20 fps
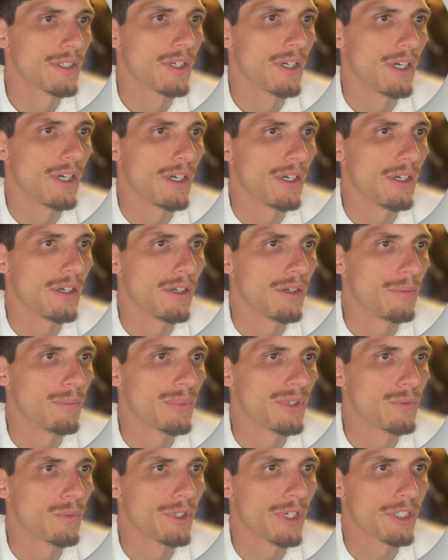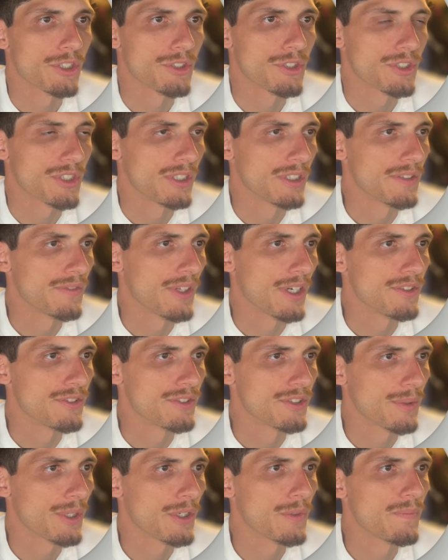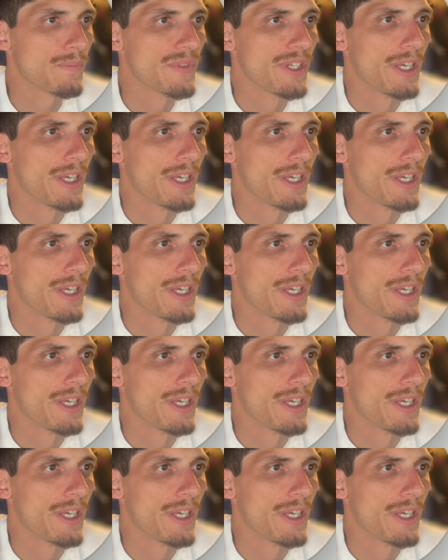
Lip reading: but we're actually just going to leave that on 0.